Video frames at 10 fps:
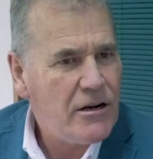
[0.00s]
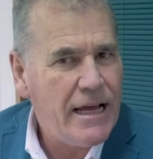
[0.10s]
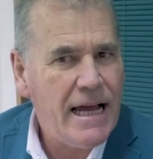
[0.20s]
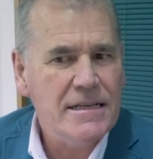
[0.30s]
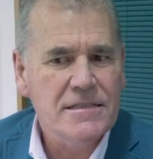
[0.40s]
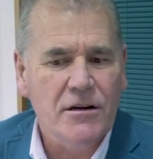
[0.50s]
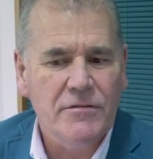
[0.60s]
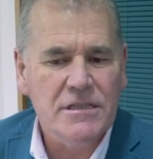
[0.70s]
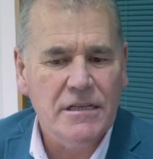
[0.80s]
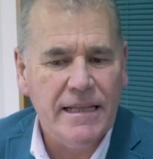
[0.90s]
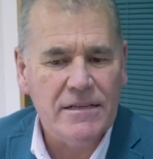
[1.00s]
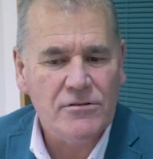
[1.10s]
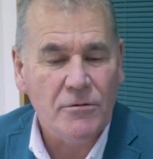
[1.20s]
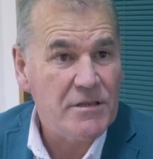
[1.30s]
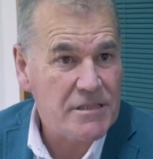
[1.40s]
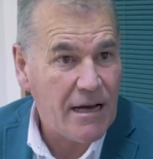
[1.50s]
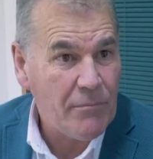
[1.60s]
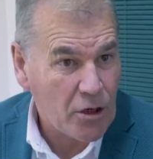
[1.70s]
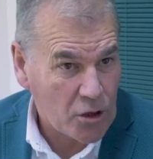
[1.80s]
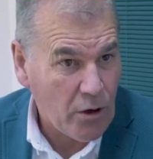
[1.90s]
Can I ask, obviously that's from the
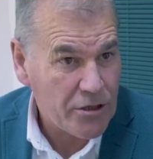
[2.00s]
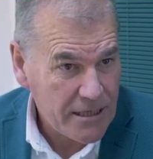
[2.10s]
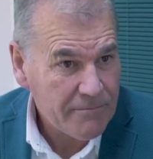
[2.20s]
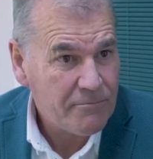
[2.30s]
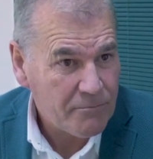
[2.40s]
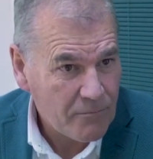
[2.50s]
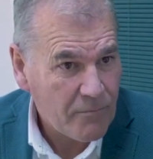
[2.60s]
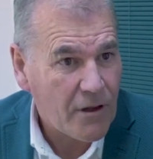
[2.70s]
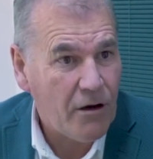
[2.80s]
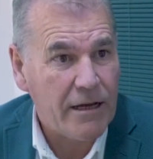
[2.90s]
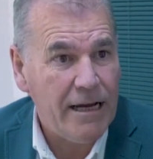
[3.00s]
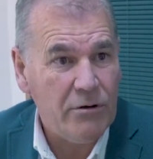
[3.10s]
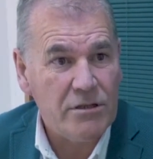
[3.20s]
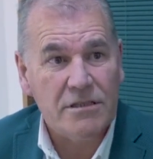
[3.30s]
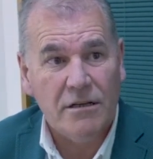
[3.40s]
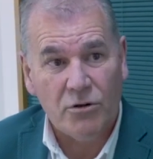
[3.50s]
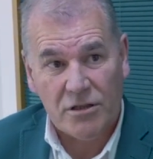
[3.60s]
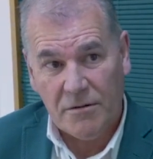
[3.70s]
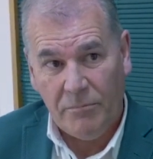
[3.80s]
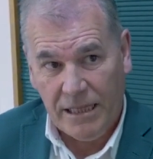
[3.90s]
Samoan quota? Yes. Okay, yes. Which, is a,
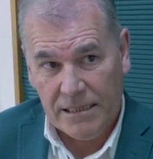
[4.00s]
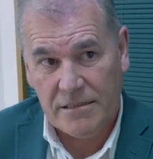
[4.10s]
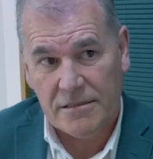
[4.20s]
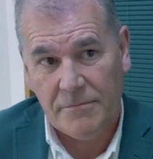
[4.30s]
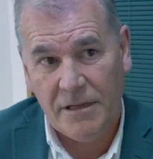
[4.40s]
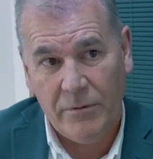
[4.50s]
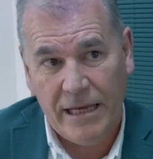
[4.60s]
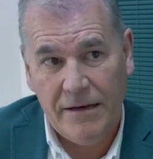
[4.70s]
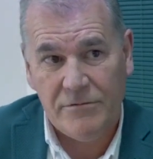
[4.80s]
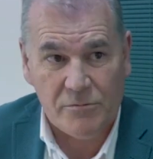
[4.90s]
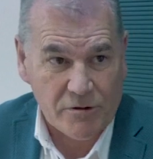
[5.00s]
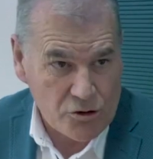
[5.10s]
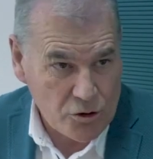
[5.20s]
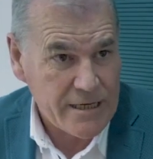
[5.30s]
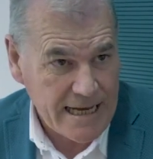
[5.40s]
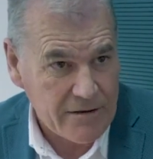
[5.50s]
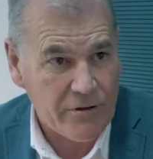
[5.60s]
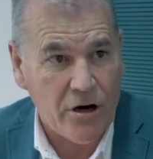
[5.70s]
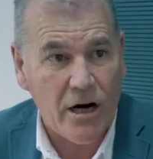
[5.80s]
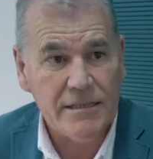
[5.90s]
which is a ballot system that we have to recruit out of
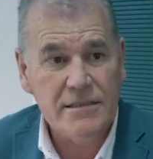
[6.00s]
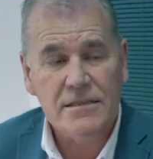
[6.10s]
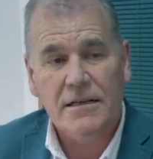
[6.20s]
the islands?